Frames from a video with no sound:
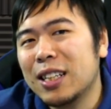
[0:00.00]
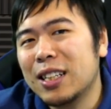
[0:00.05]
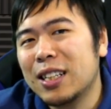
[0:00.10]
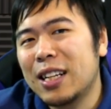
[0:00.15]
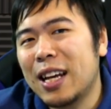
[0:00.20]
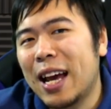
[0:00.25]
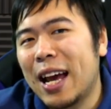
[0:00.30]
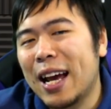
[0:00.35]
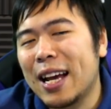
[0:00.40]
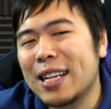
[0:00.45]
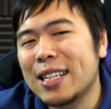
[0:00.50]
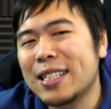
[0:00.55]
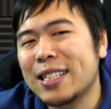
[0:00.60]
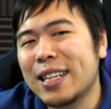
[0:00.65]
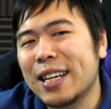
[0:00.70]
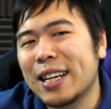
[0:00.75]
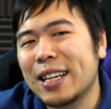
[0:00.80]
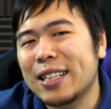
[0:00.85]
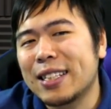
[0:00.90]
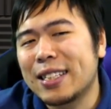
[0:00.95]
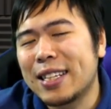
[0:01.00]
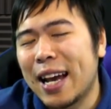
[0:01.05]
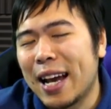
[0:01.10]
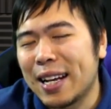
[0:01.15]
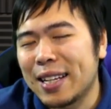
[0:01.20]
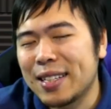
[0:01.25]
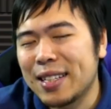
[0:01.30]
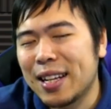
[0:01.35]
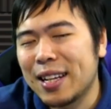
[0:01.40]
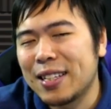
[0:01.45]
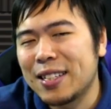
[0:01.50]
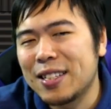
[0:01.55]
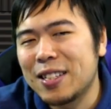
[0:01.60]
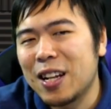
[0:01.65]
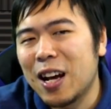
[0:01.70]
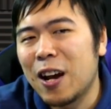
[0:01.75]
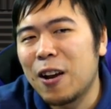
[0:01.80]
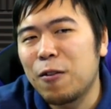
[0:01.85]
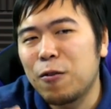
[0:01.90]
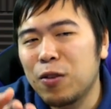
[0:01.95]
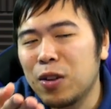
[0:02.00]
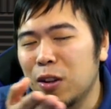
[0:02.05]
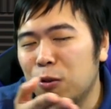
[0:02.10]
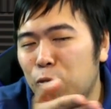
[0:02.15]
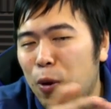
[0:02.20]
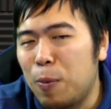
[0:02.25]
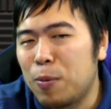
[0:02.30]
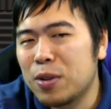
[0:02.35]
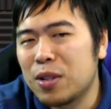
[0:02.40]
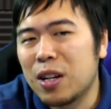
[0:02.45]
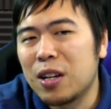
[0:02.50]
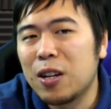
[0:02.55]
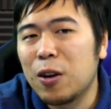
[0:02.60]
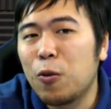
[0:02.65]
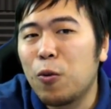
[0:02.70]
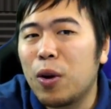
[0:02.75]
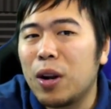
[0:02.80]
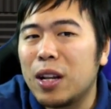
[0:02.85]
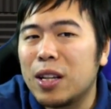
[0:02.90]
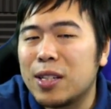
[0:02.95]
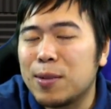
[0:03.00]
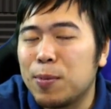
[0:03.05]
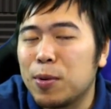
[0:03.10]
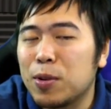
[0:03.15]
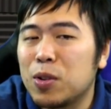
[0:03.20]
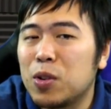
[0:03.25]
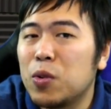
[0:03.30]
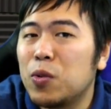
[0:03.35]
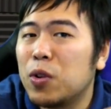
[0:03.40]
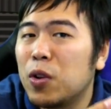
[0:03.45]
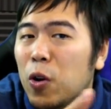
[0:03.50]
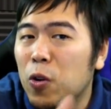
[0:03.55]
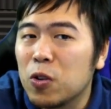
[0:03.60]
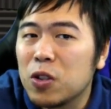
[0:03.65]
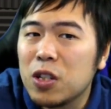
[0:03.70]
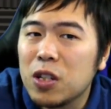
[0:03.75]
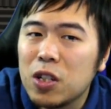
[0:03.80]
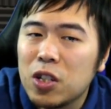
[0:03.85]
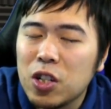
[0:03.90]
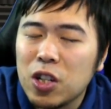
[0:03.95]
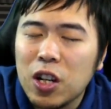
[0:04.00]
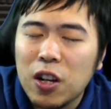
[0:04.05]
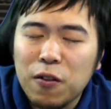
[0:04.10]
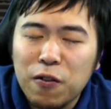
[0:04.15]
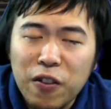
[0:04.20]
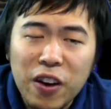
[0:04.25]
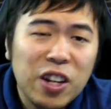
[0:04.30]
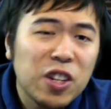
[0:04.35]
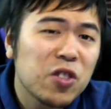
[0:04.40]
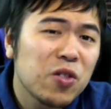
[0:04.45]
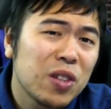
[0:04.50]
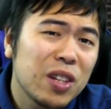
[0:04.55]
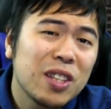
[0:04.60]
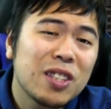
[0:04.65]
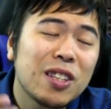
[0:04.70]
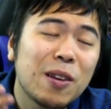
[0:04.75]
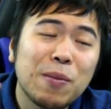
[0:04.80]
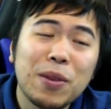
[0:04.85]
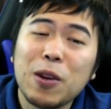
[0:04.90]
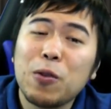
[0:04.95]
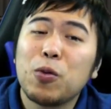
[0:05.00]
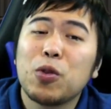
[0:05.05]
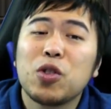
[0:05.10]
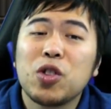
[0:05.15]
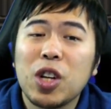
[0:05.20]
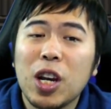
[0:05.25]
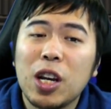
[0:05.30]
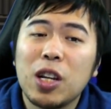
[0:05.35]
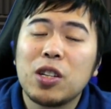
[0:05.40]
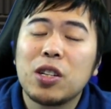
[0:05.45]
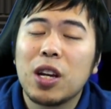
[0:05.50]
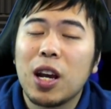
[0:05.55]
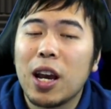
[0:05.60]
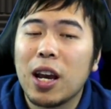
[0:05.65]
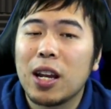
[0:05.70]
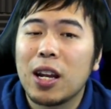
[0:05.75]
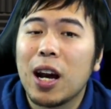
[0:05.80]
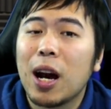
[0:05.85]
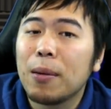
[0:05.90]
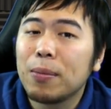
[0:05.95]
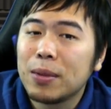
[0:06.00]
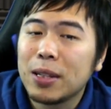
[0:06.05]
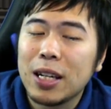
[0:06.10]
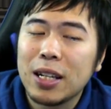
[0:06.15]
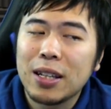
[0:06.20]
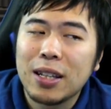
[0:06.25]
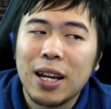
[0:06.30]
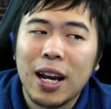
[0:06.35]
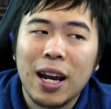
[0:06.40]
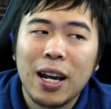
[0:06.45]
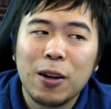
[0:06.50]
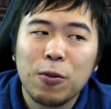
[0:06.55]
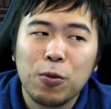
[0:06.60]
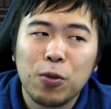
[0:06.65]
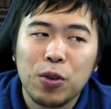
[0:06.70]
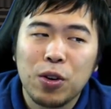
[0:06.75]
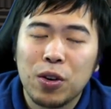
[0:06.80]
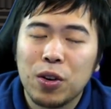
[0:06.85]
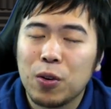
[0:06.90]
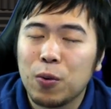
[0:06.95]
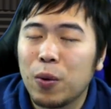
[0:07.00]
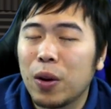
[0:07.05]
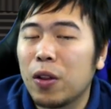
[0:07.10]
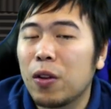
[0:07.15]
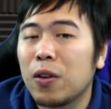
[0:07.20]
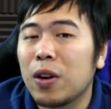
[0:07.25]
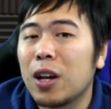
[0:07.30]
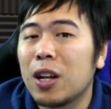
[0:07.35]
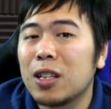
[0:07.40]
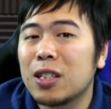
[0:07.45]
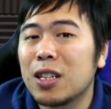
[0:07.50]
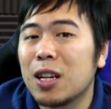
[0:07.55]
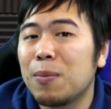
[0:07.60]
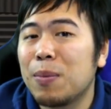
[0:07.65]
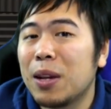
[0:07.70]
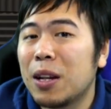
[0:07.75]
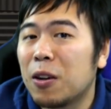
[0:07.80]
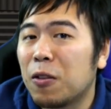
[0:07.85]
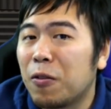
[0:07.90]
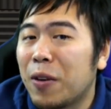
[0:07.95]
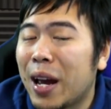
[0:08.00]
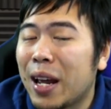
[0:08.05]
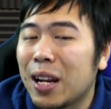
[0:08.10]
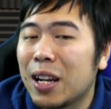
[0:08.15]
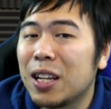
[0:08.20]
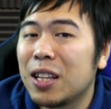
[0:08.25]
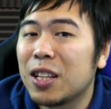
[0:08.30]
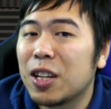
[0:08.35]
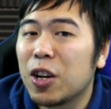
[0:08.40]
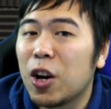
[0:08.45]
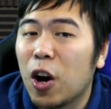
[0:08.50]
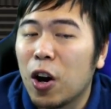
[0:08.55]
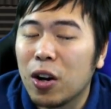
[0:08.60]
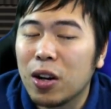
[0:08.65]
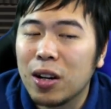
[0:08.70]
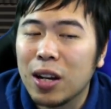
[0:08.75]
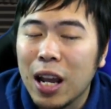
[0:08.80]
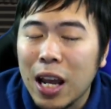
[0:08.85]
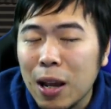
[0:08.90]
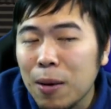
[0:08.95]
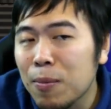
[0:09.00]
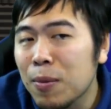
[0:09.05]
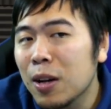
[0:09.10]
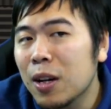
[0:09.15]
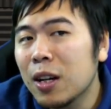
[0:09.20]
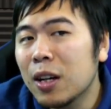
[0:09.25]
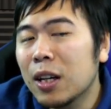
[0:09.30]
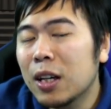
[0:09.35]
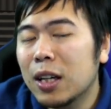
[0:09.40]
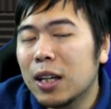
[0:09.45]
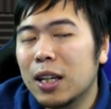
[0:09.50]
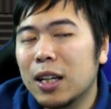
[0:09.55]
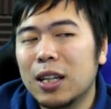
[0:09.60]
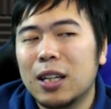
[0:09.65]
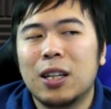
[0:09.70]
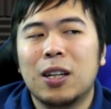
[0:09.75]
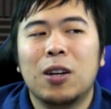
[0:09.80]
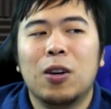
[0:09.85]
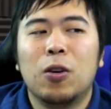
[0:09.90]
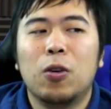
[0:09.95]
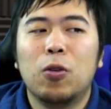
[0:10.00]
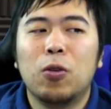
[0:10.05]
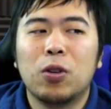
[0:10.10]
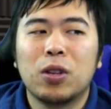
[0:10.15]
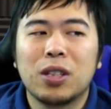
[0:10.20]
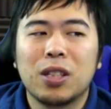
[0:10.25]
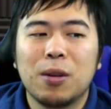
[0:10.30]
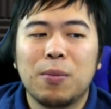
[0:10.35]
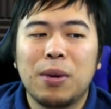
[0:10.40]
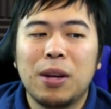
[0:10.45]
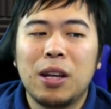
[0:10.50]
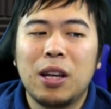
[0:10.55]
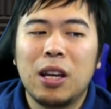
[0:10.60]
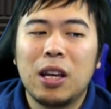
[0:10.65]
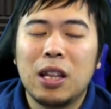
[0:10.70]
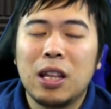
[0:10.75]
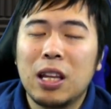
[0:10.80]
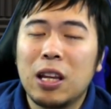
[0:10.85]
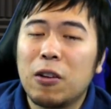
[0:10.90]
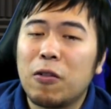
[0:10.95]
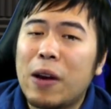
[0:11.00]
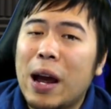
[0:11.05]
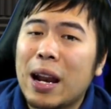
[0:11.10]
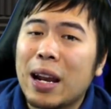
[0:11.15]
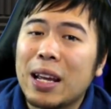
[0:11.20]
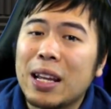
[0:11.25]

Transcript: has like text that's not really representing what it's supposed to do in OCG, eventually something will change and update that, or whether or not it's going to be an errata in the card name, or it's going to be the errata